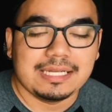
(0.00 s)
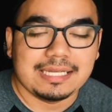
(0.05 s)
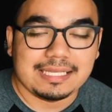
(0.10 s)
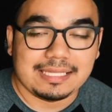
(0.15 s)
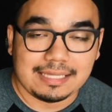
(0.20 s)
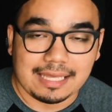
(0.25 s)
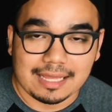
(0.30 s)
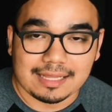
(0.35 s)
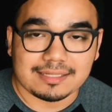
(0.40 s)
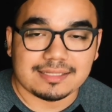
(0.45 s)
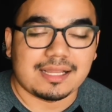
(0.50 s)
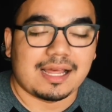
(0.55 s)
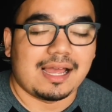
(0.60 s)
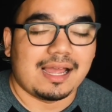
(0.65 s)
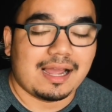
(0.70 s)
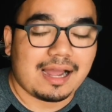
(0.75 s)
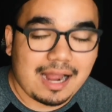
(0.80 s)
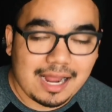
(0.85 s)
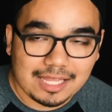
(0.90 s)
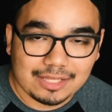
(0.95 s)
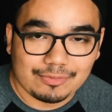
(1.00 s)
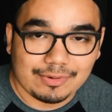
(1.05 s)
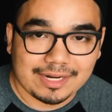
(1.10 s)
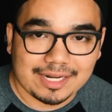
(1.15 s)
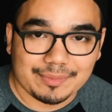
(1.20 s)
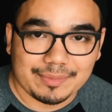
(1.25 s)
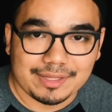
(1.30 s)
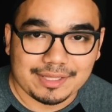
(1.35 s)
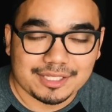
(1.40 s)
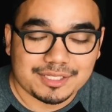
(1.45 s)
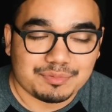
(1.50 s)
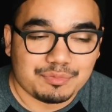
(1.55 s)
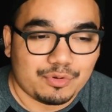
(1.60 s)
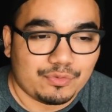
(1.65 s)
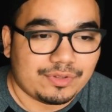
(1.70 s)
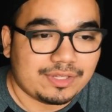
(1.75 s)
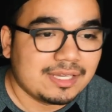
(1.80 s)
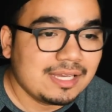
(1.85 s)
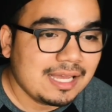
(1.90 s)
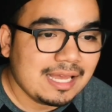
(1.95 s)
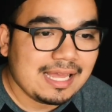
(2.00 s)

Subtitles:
Yes, I highly recommend this movie.